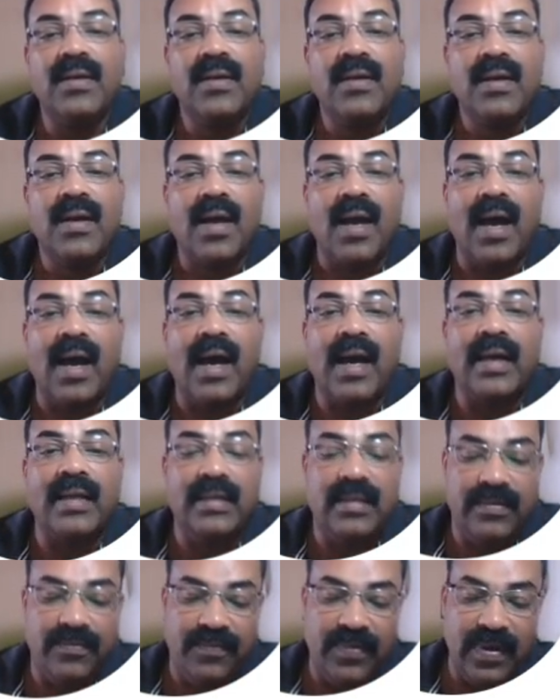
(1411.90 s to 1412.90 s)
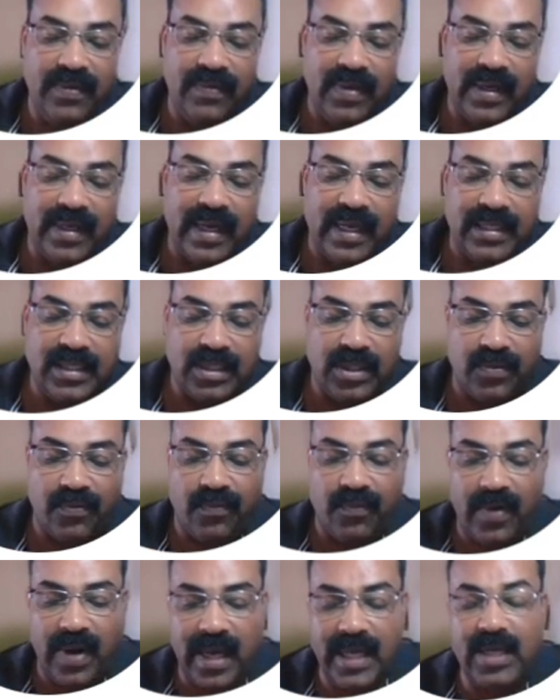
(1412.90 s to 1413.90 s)
and we will get the
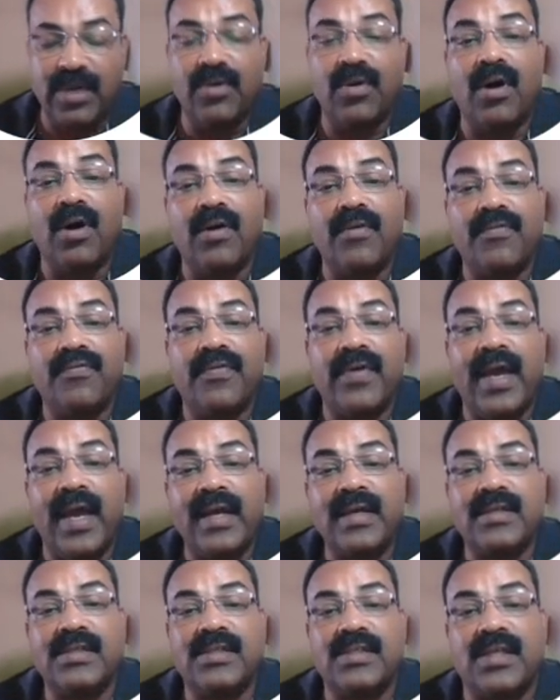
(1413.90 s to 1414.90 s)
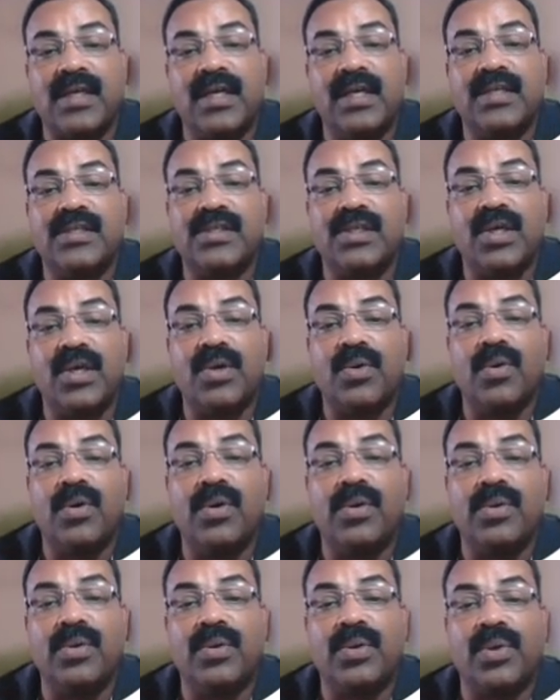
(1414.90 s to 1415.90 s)
value of x is equal
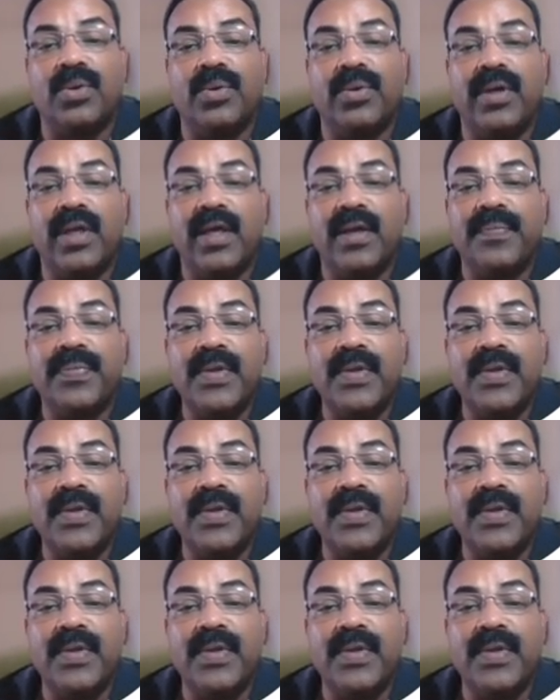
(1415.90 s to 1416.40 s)
to 20.